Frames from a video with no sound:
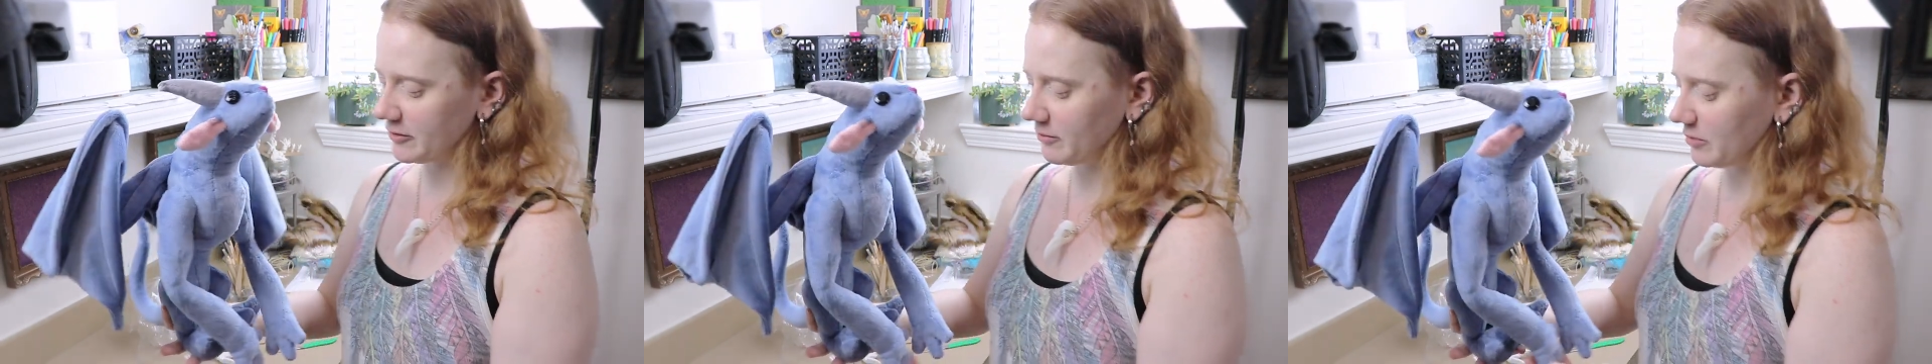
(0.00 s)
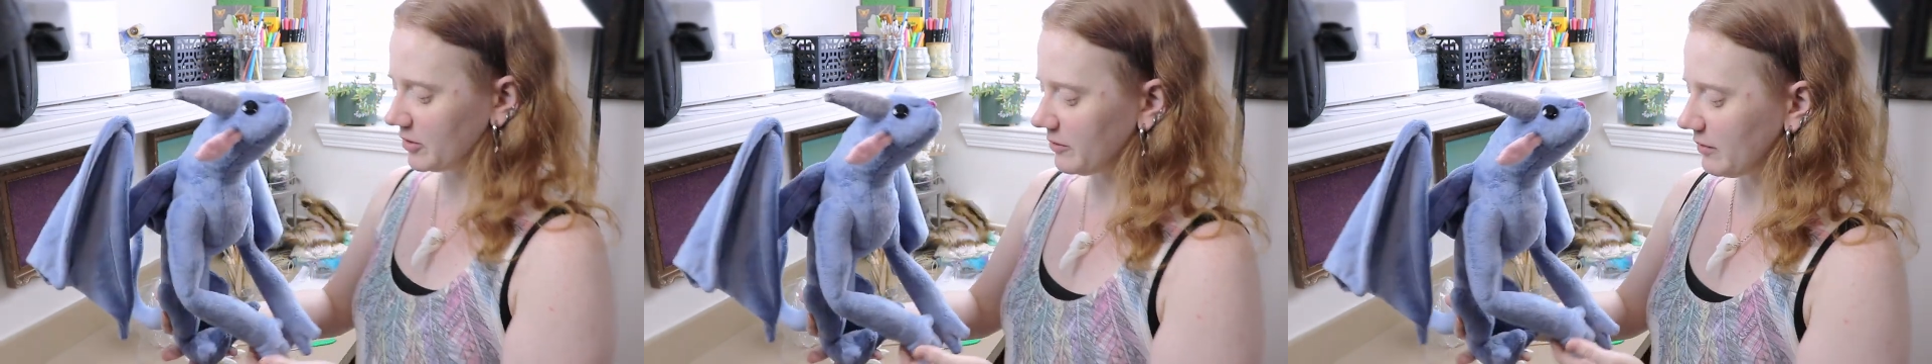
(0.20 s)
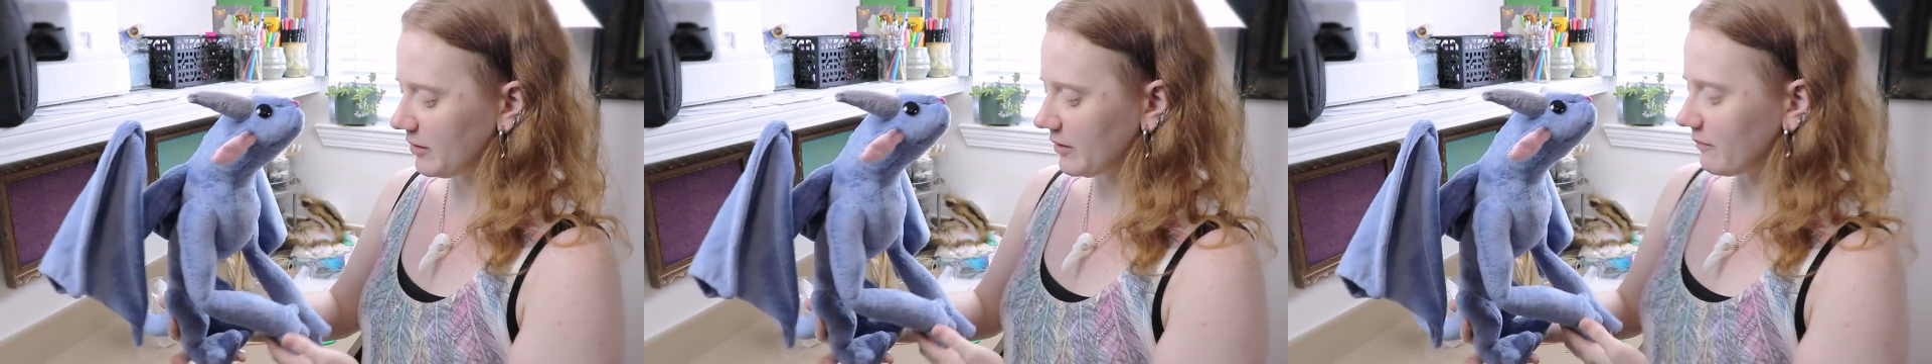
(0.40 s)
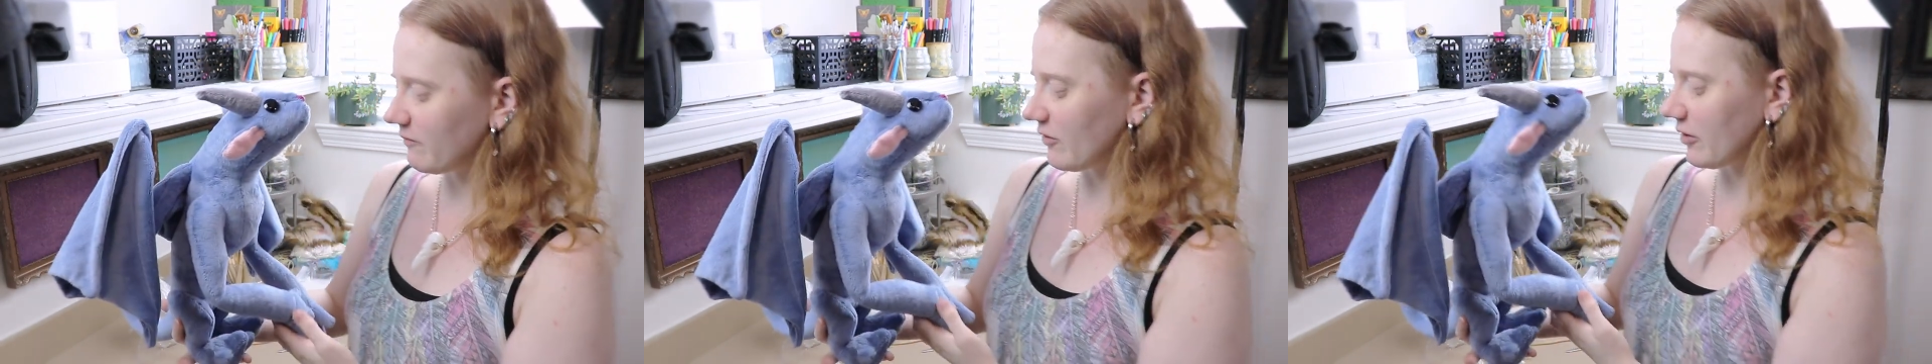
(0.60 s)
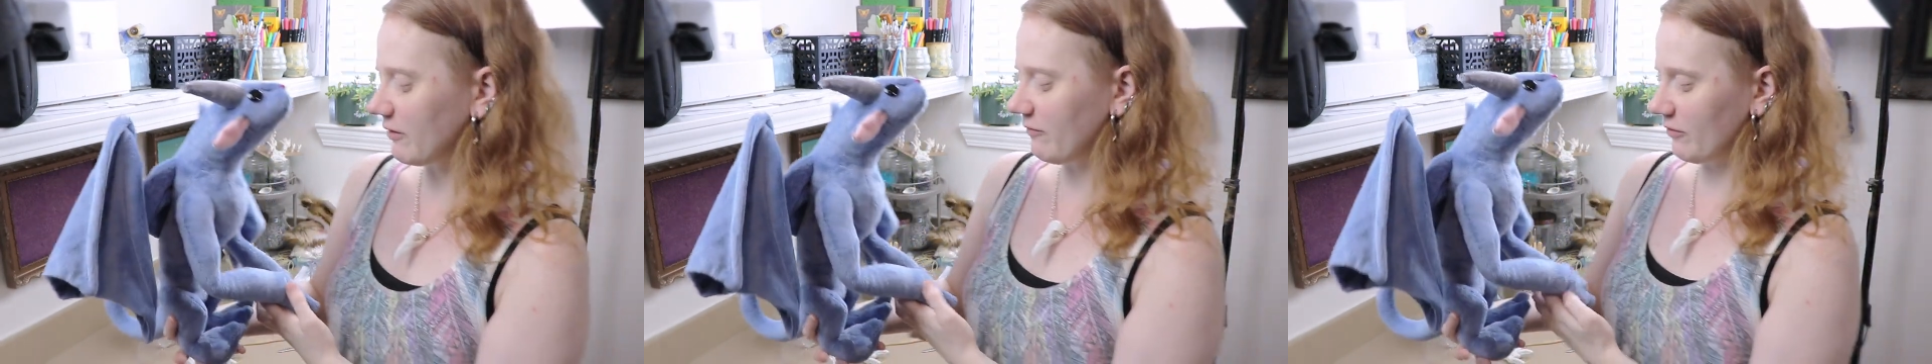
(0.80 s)
So I'm gonna make them
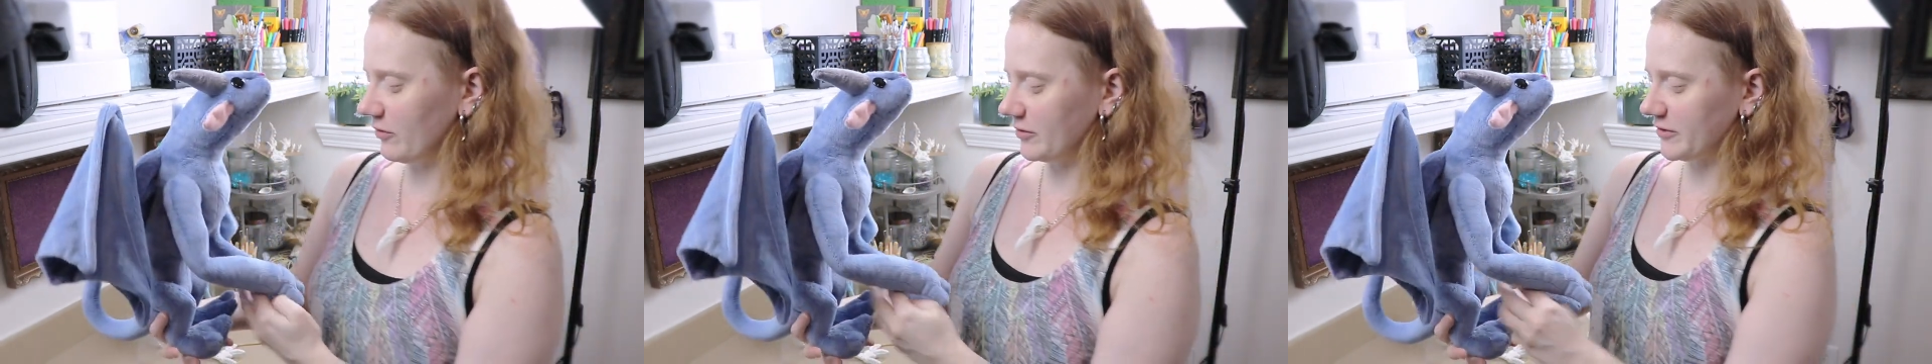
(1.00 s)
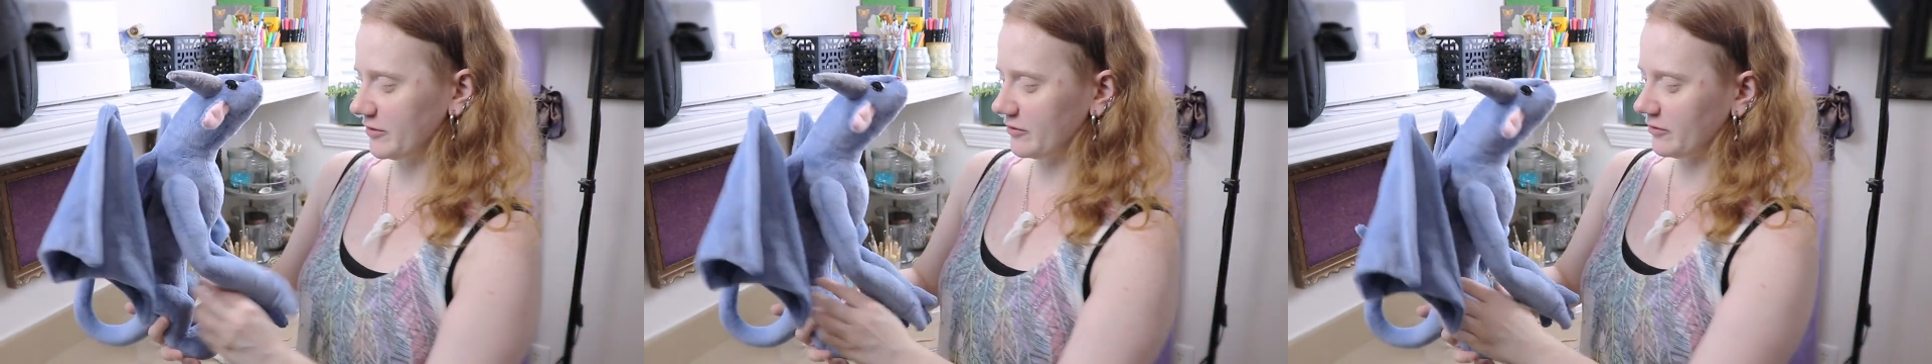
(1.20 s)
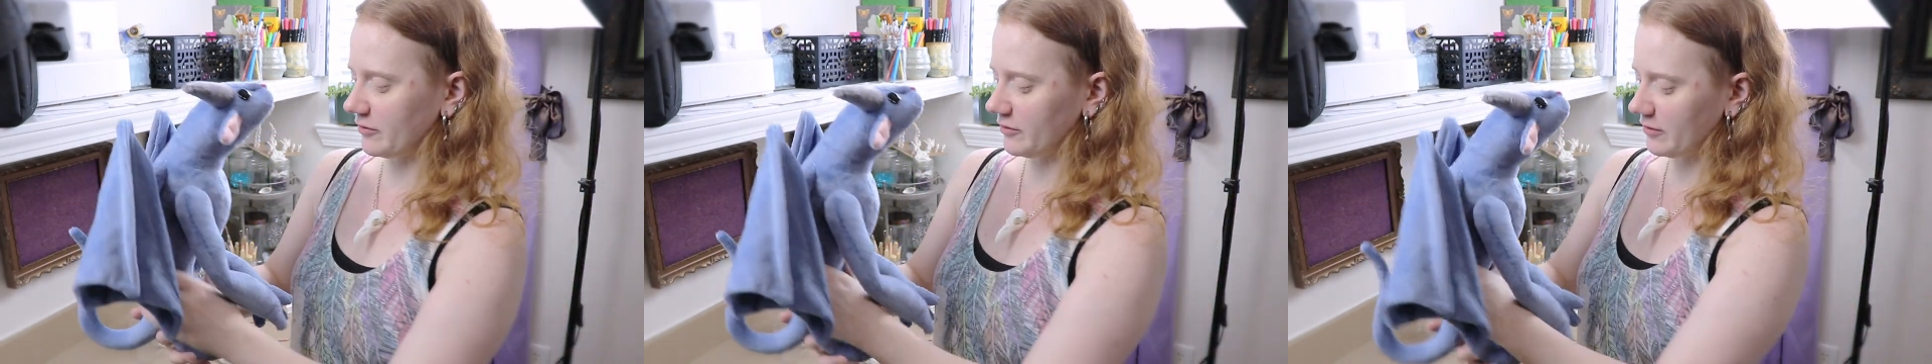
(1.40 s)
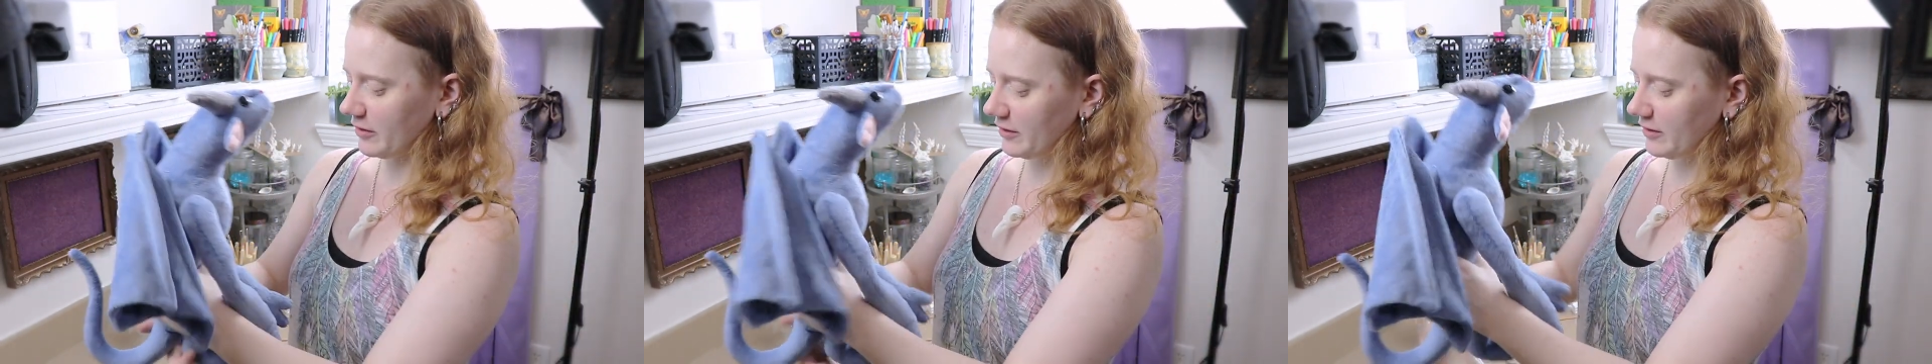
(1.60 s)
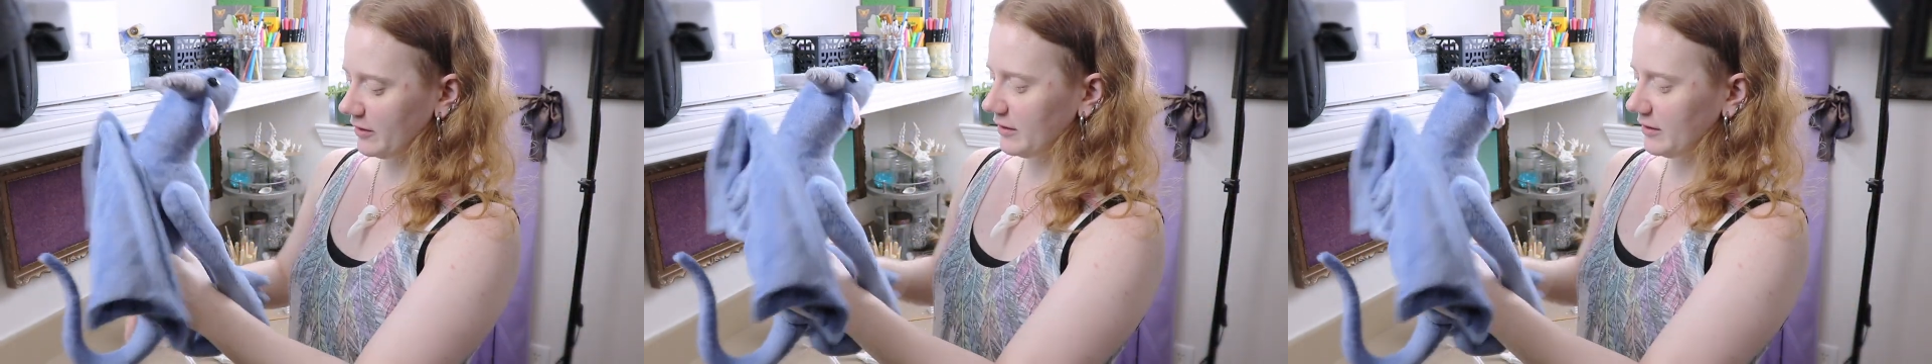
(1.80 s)
very versatile.